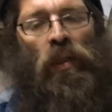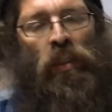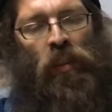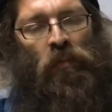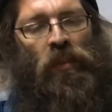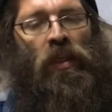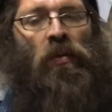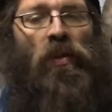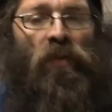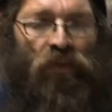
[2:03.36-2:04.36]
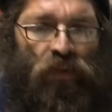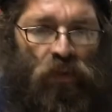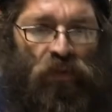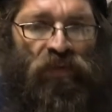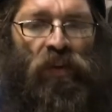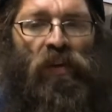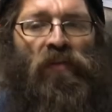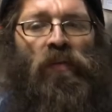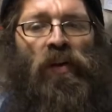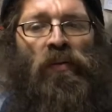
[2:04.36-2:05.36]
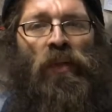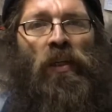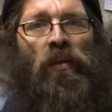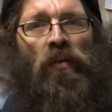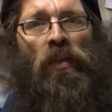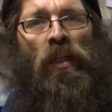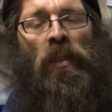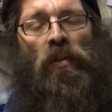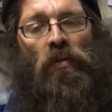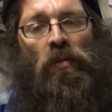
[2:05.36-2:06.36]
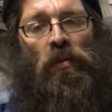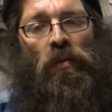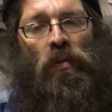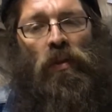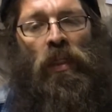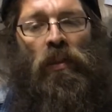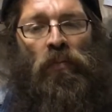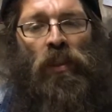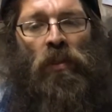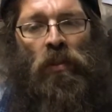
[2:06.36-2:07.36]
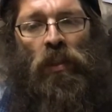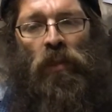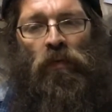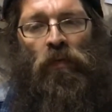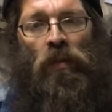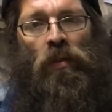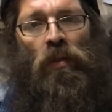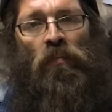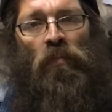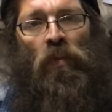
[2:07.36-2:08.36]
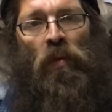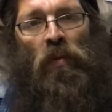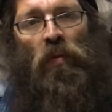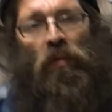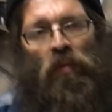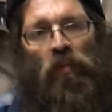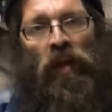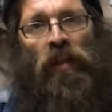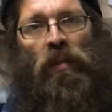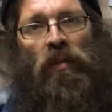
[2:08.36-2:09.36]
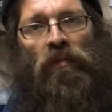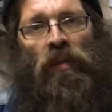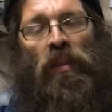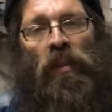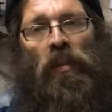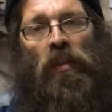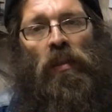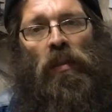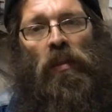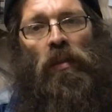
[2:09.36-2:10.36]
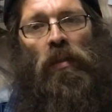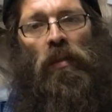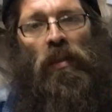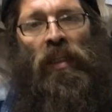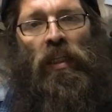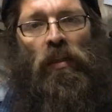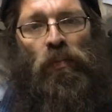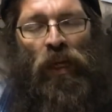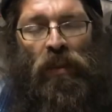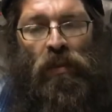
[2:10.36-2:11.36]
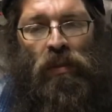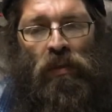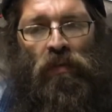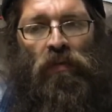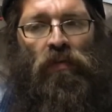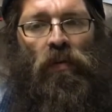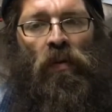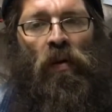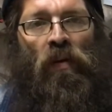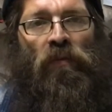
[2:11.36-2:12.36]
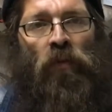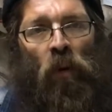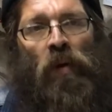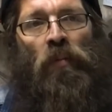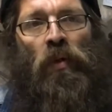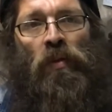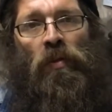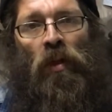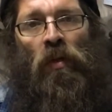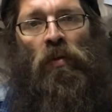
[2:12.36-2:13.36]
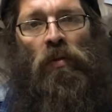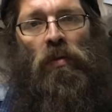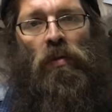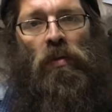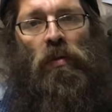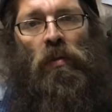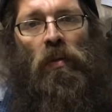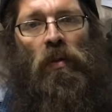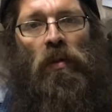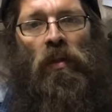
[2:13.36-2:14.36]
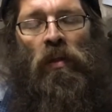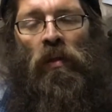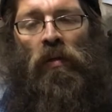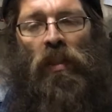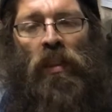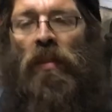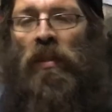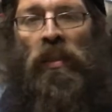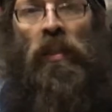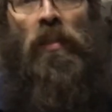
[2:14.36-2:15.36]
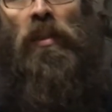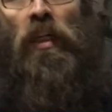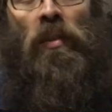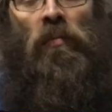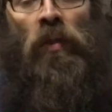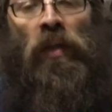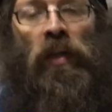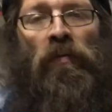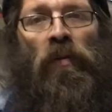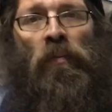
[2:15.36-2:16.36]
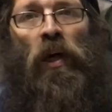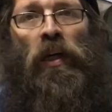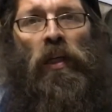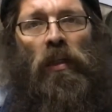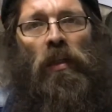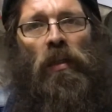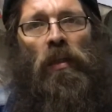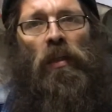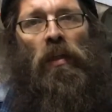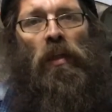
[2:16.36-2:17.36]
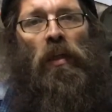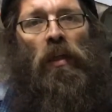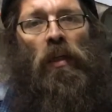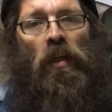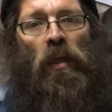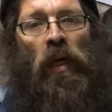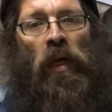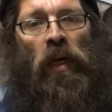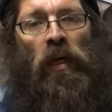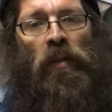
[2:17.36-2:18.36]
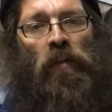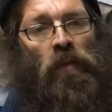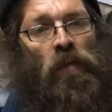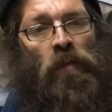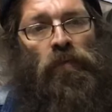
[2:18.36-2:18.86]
It comes down to a few very fundamental things that can be achieved with some relatively inexpensive or affordable stones that are easily accessible to everybody, and